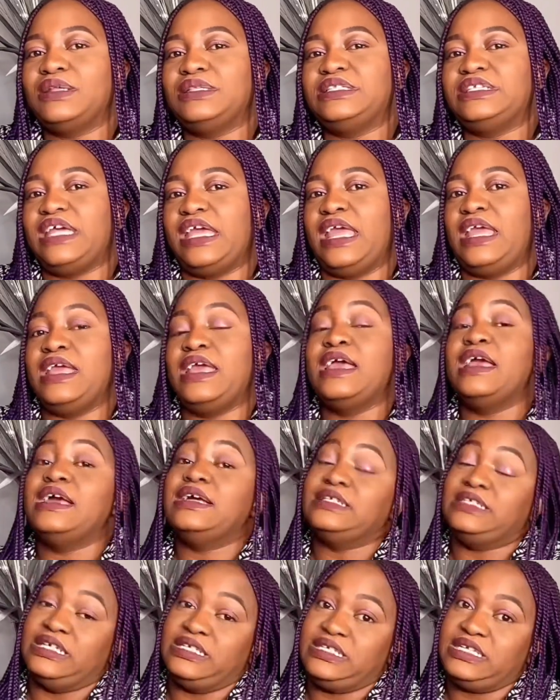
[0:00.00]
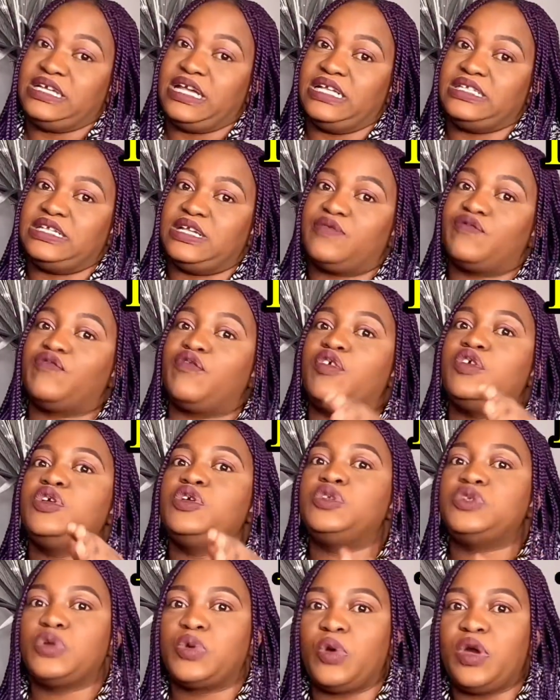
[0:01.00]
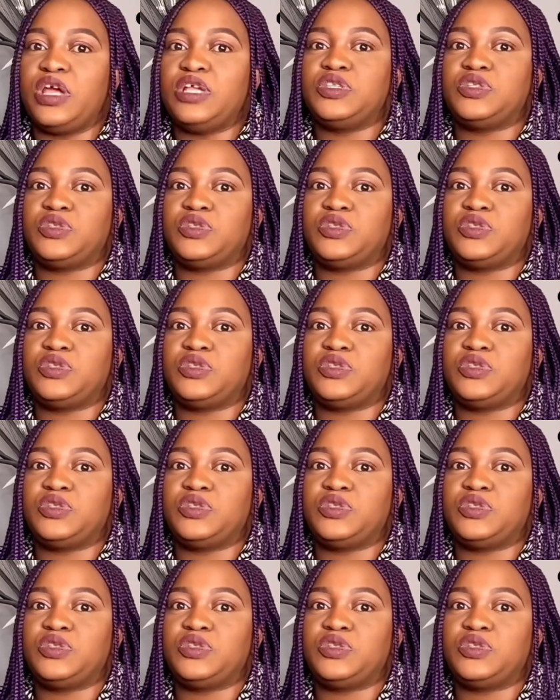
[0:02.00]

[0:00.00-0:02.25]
day dedicated for you to go and